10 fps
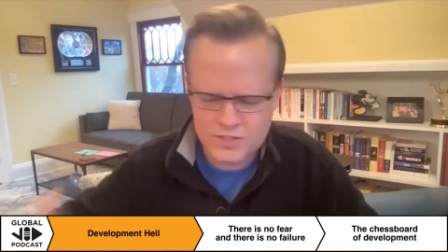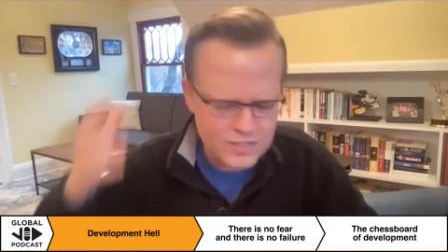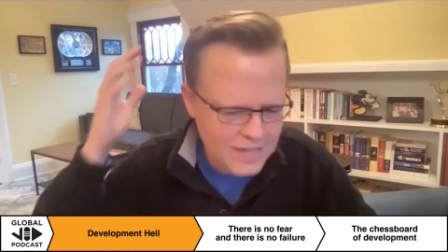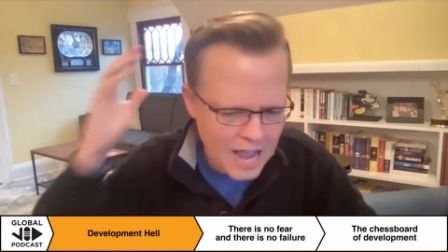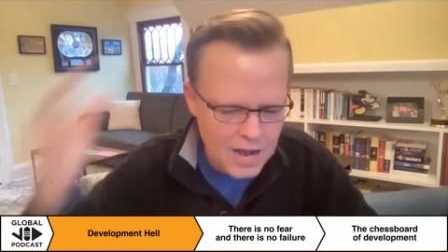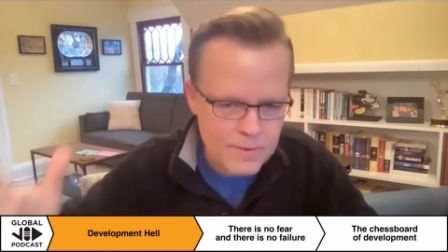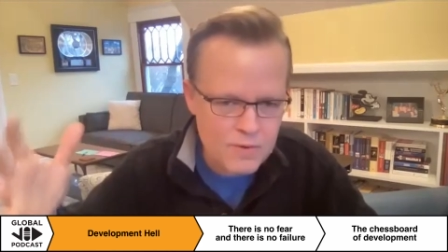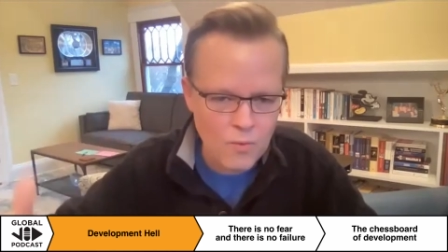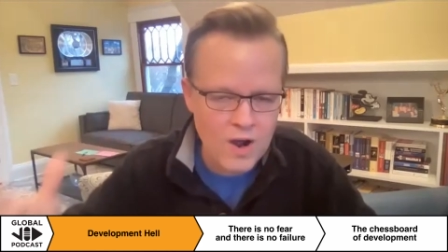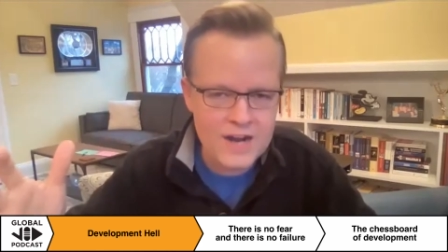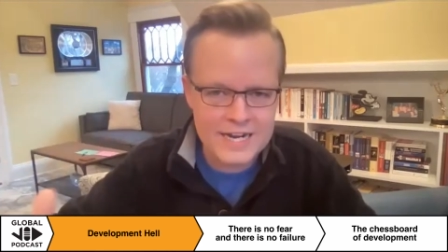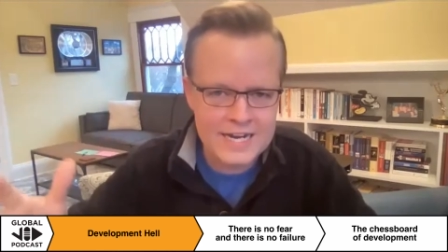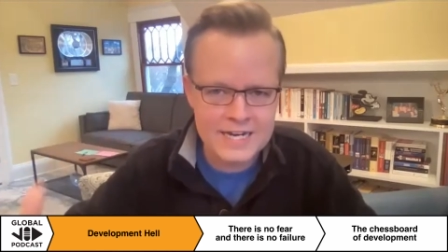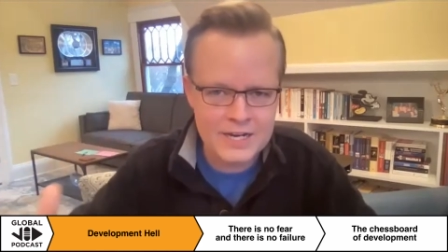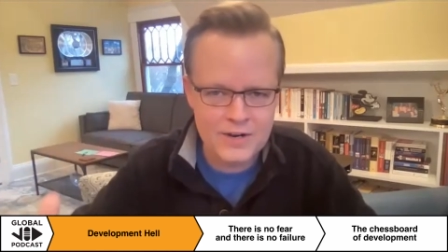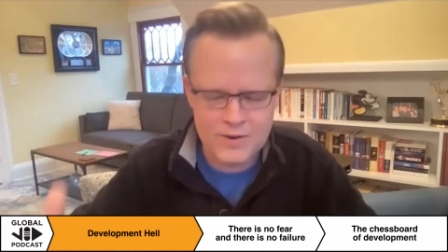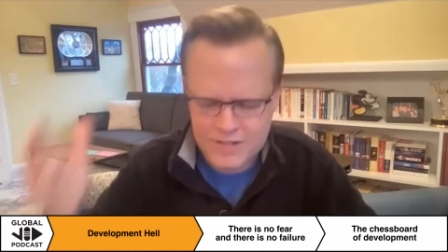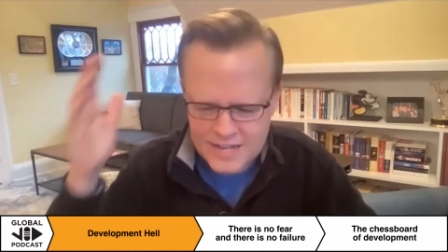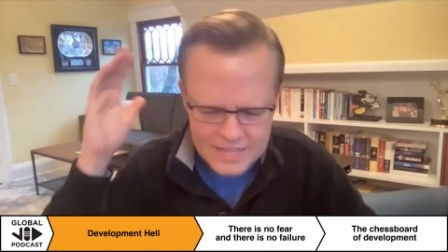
There's got to be one in here